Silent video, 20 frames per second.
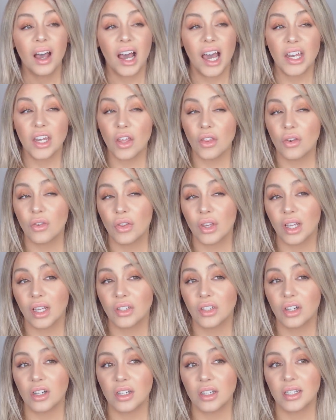Another thing I
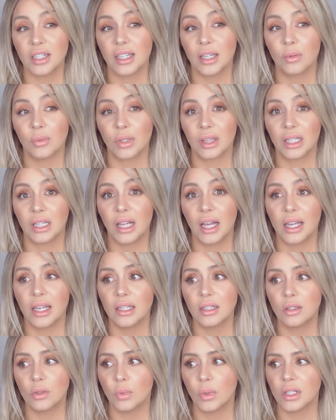started to get with
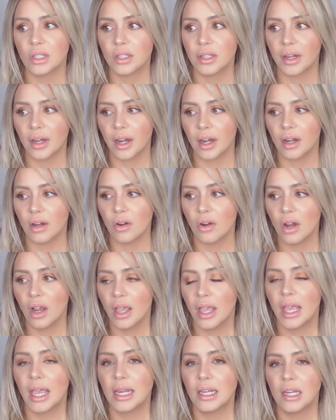clients was their hair
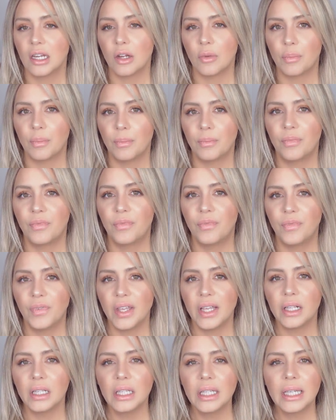ended up
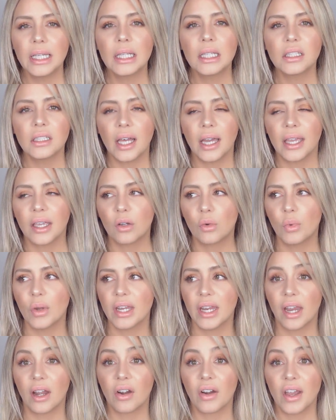feeling like
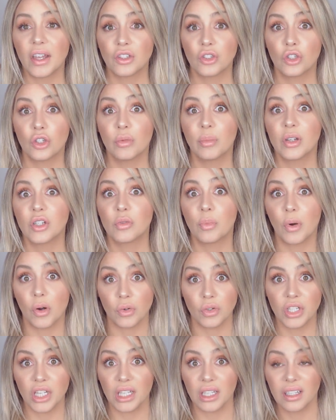when hair has too much
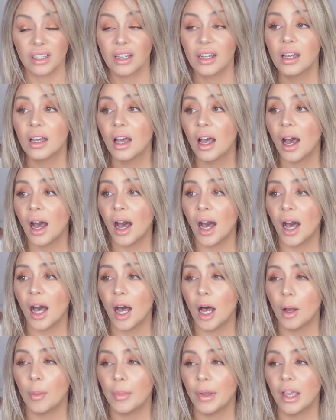protein.
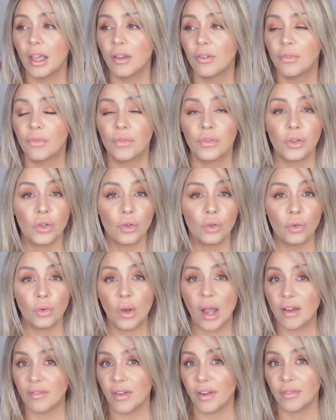If you
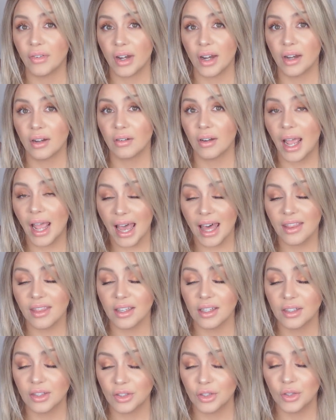have ever had
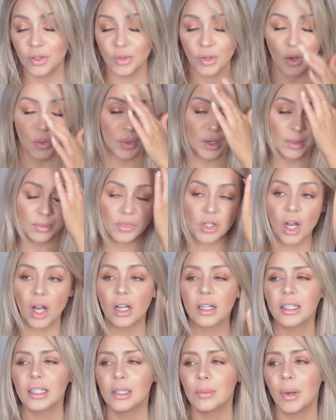this, you know what I'm
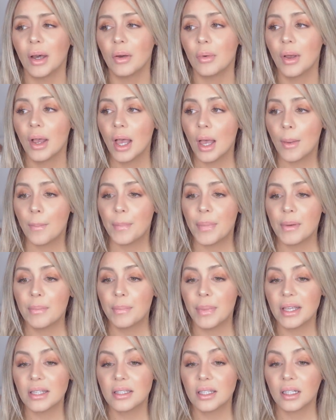talking about,
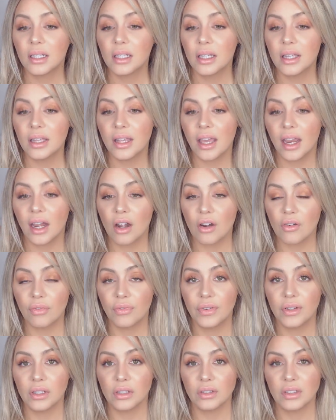but basically the hair
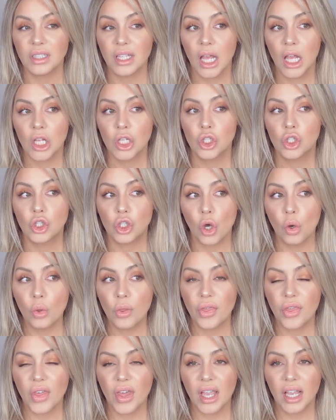feels so
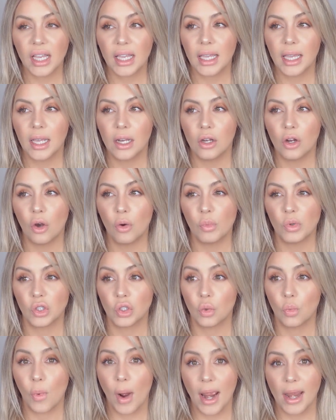thick and
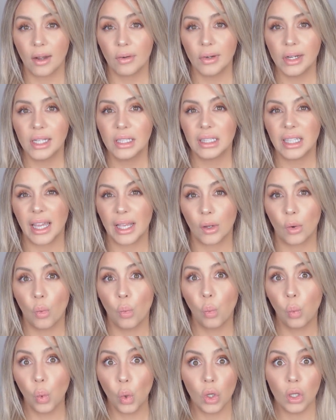almost wiry, like
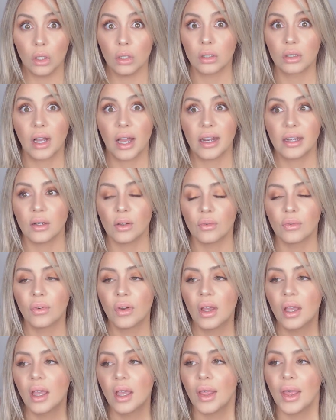wool kind of.
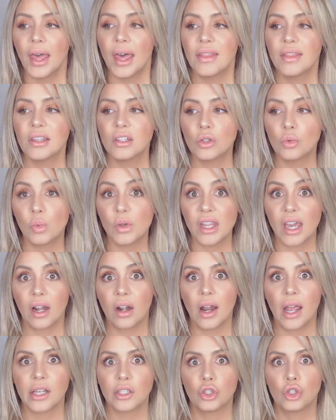And this is when the
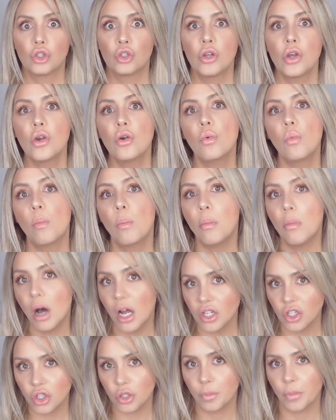hair has too
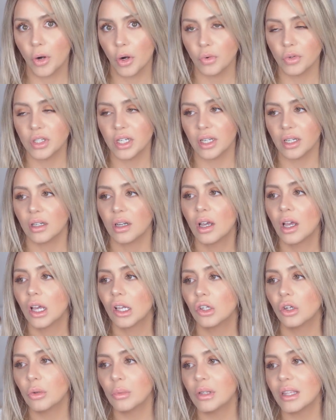much protein.
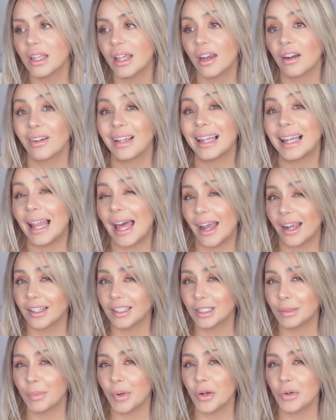Normally the hair
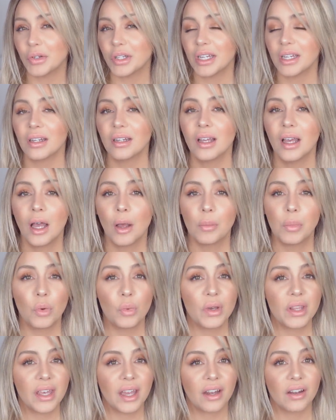lacks protein, but
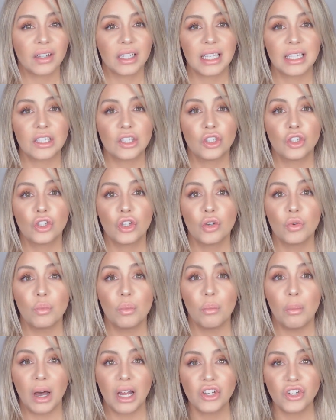when the hair gets too
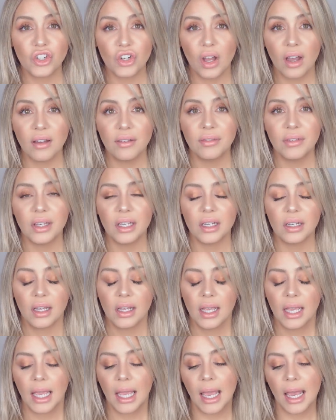much of it,
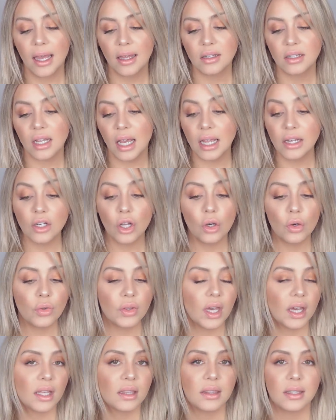and I know
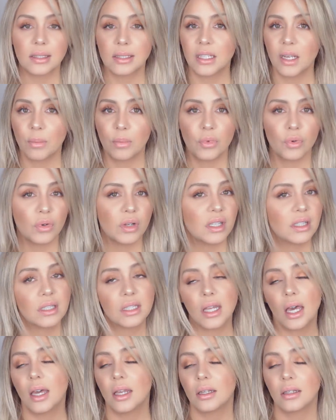that the step 3 is
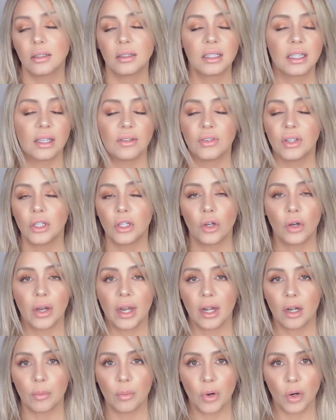not giving your
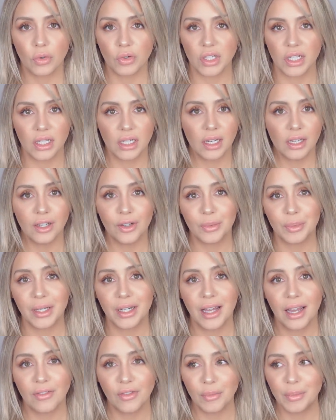hair protein. I know I'm
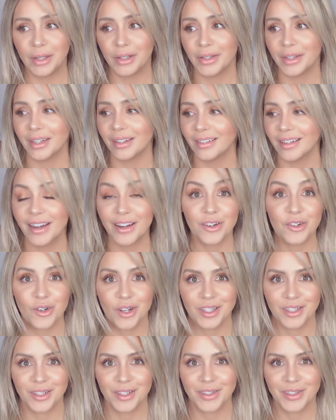gonna have a million
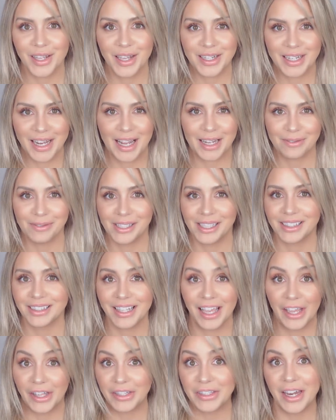hairdressers attack me and
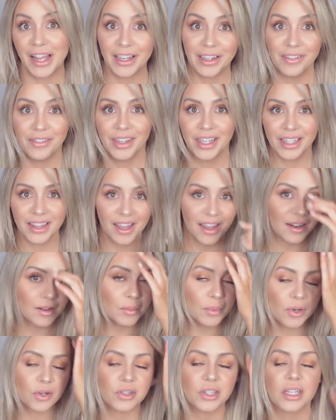say, it's not gonna make the hair
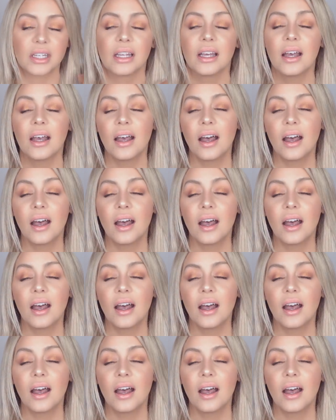protein.